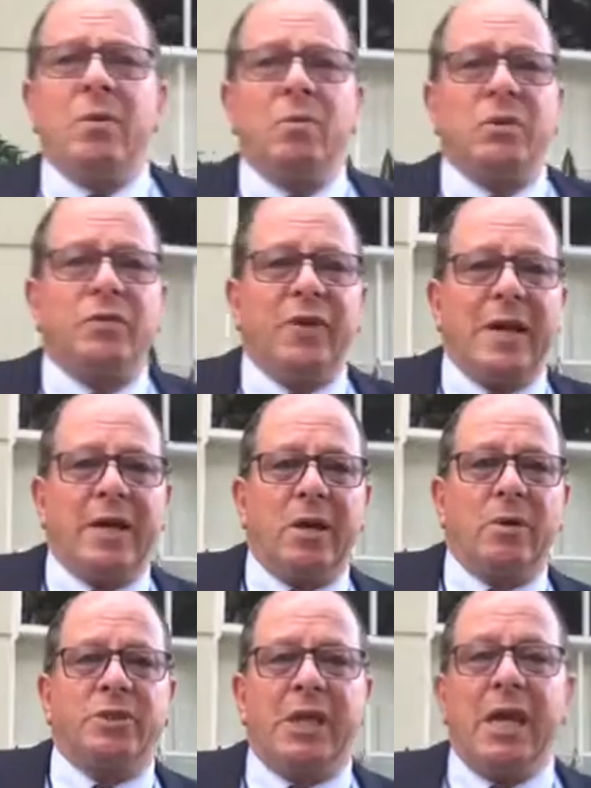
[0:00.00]
Was found
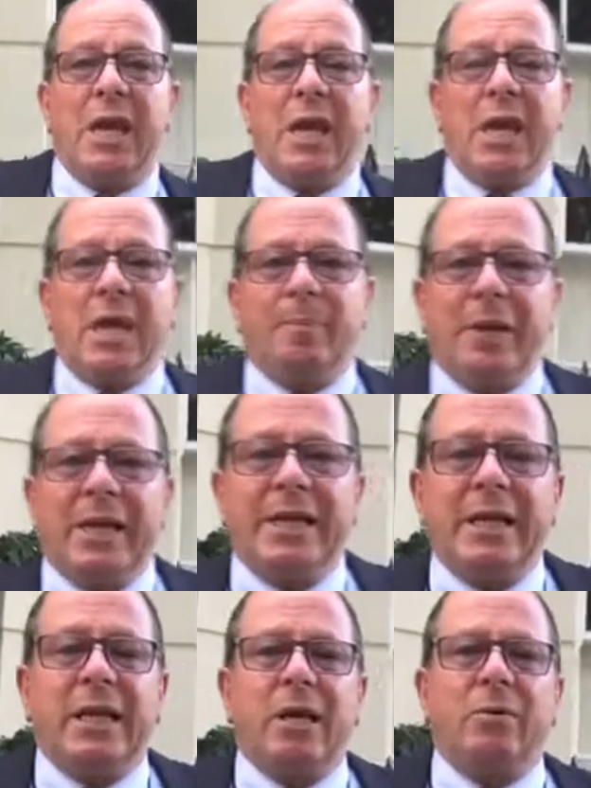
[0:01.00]
guilty. He
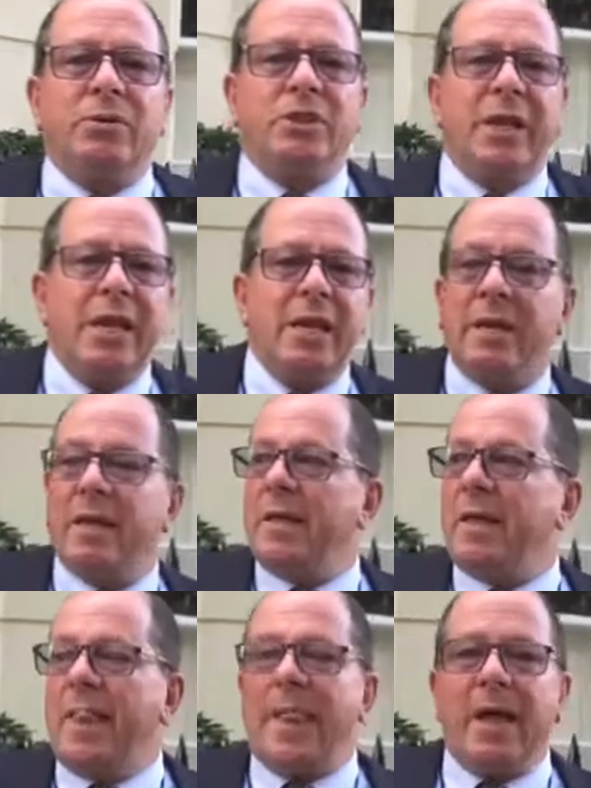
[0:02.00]
pleaded guilty
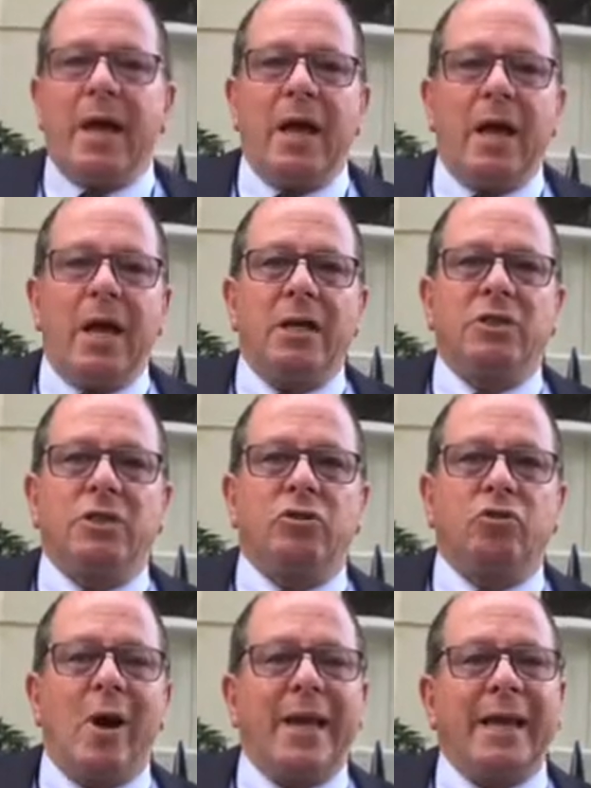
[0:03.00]
uh, to
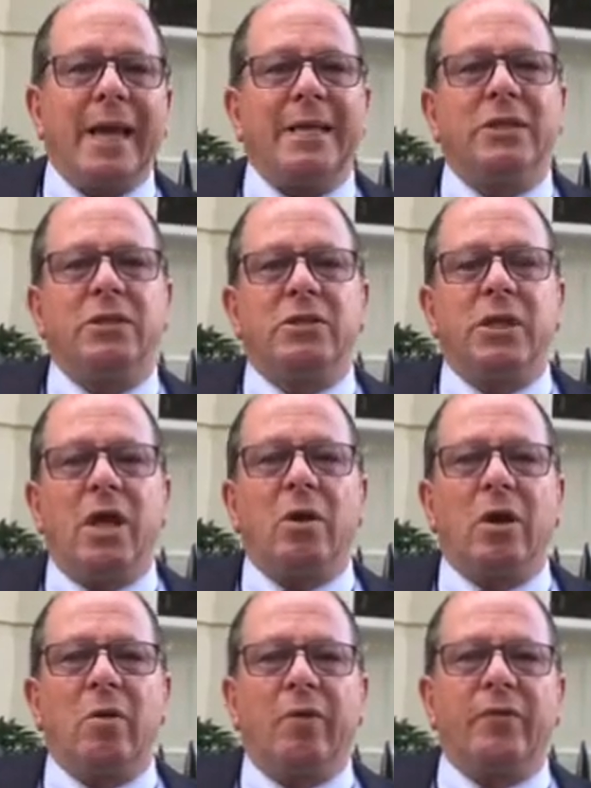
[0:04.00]
try and get
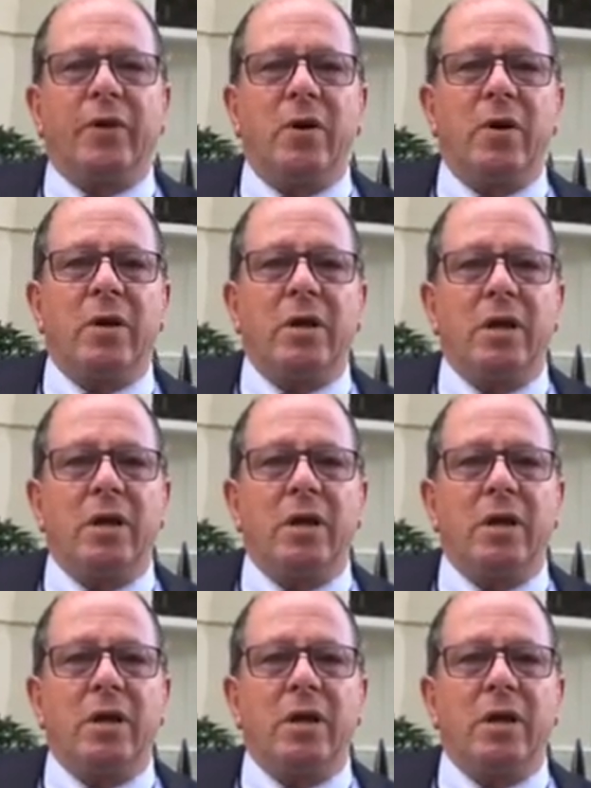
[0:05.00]
Yoko off the hook